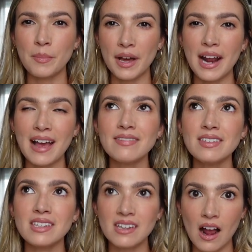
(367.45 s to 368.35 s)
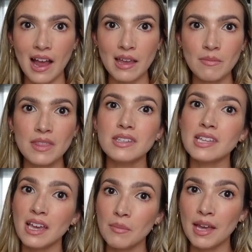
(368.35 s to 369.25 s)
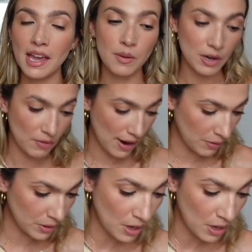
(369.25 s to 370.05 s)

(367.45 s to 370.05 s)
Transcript: But at the time, this handbag had been around